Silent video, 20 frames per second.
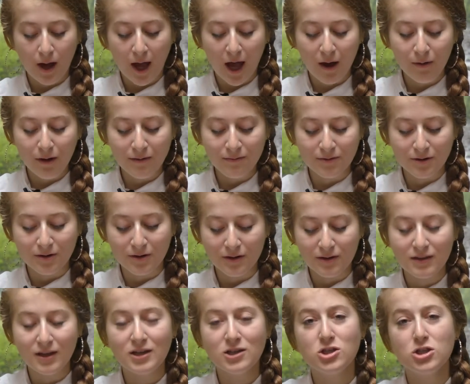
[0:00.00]
However,
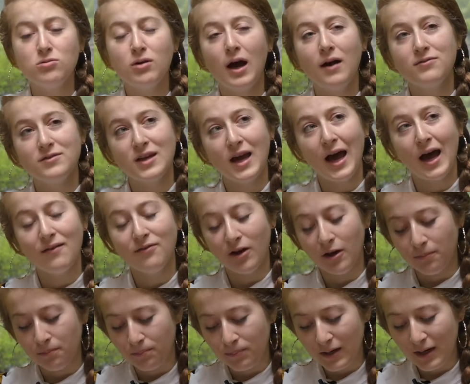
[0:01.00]
they do have to have
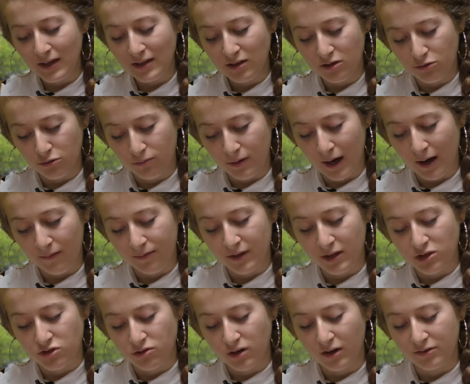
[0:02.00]
a beat throughout
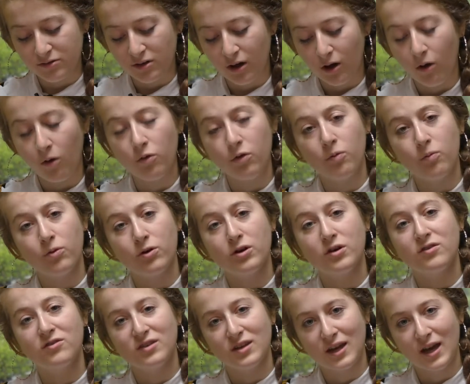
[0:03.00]
that draws all the
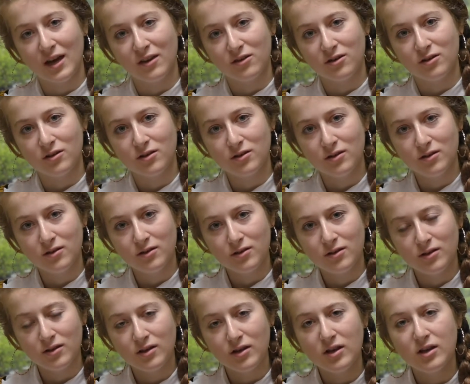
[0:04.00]
words together.
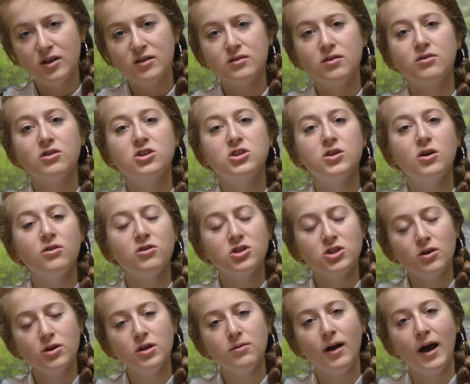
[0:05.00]
So to
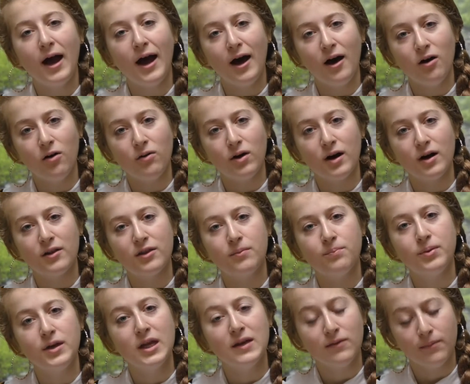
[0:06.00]
show you how the
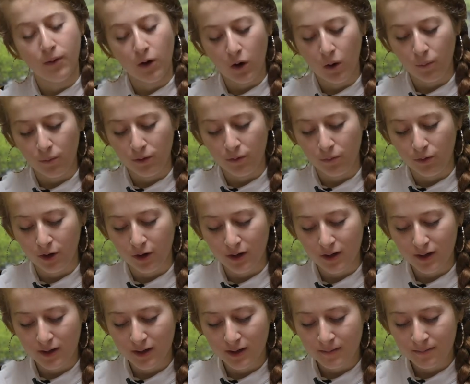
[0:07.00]
beat of a poem would
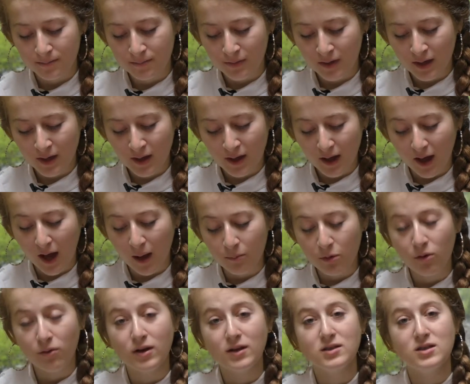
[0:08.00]
work,
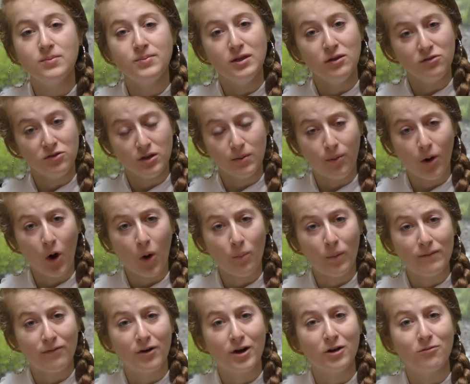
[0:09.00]
I'm going to be using a
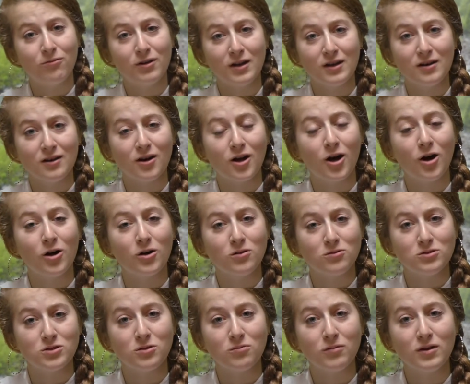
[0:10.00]
poem I've already written
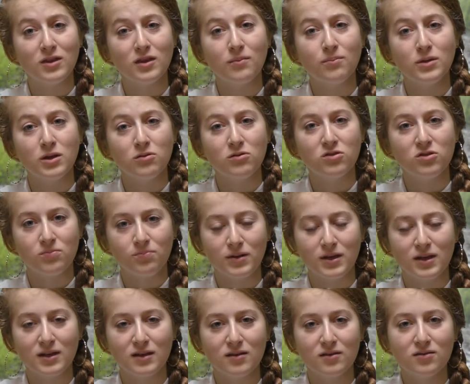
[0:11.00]
called When the Muse
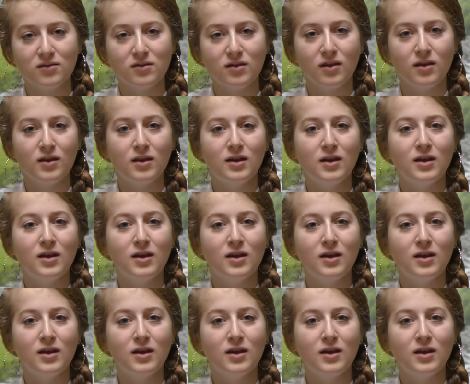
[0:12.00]
Speaks.